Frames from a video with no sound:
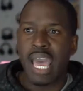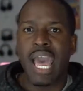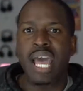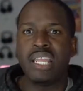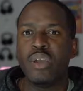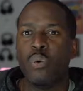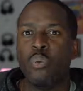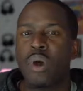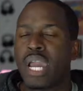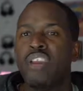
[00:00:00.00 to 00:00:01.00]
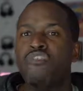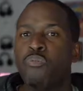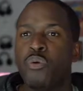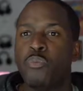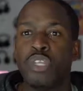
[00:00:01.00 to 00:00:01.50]
And what kind of
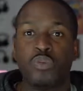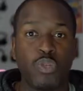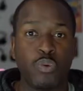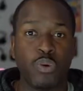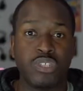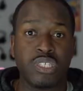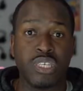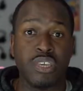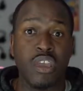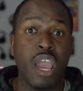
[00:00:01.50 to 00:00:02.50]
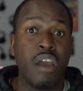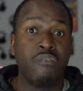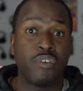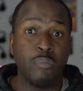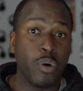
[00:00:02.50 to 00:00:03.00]
improvements would you want to see
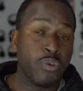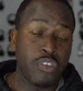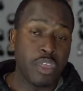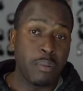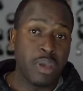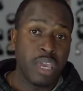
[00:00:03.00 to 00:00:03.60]
from both of them?